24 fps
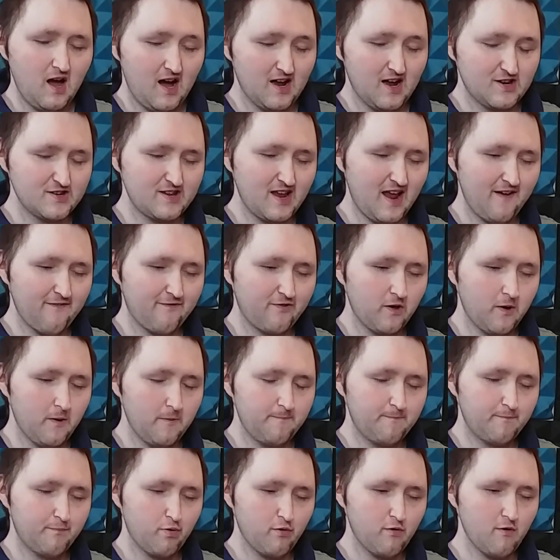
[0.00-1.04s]
I just have
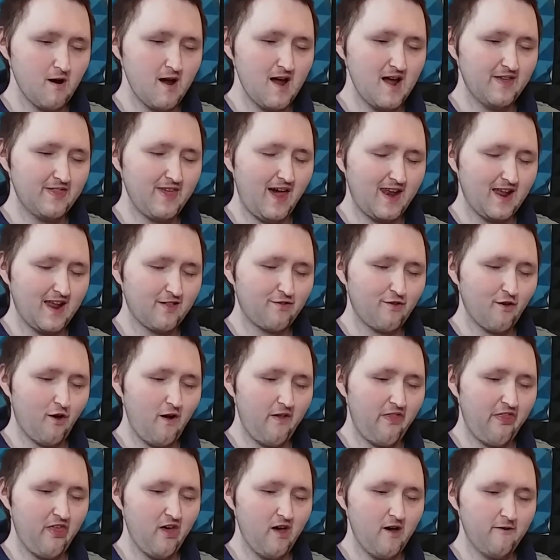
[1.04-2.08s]
to pray that it's
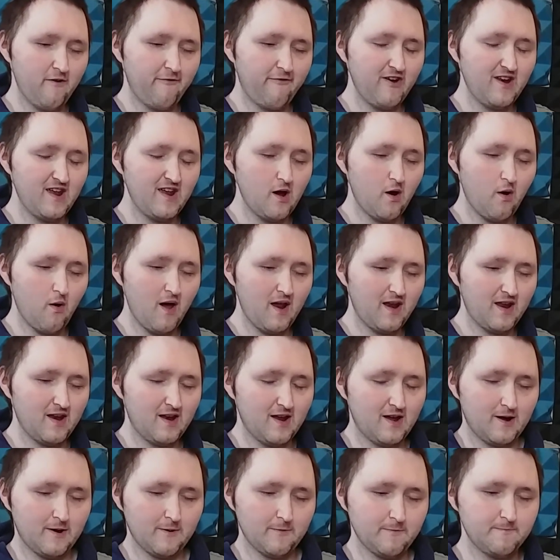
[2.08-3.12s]
on the video
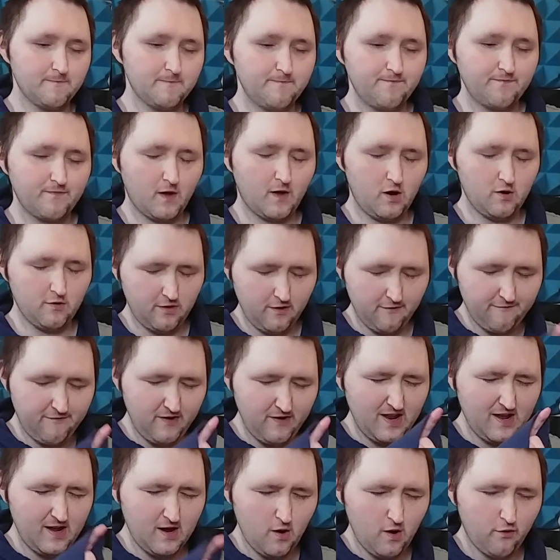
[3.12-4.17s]
editing or the
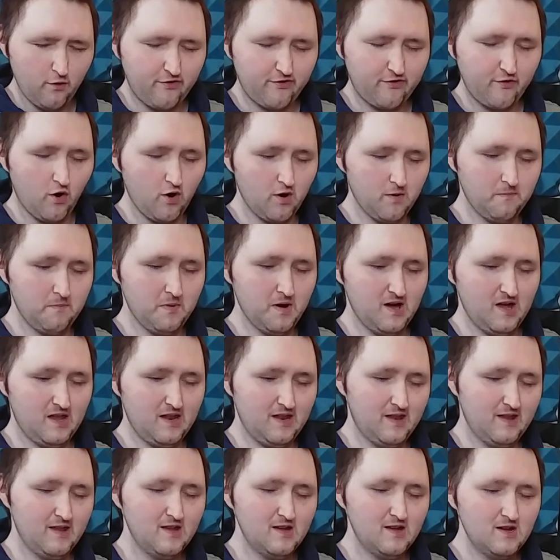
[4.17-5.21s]
video start
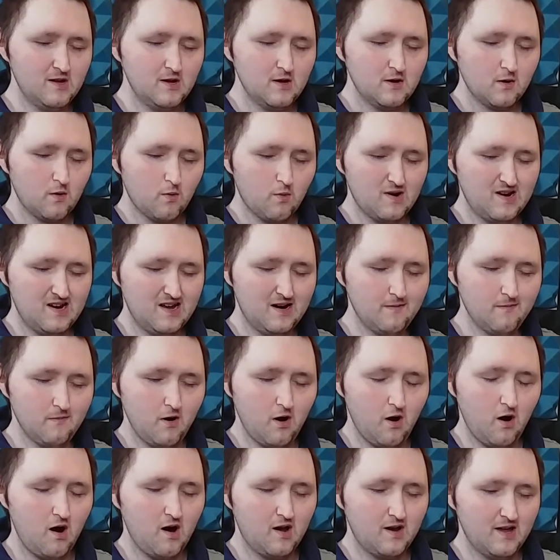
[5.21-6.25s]
button when I'm
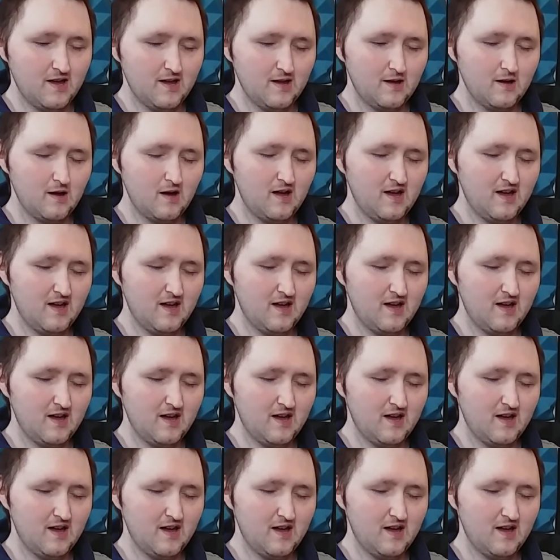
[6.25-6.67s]
on it.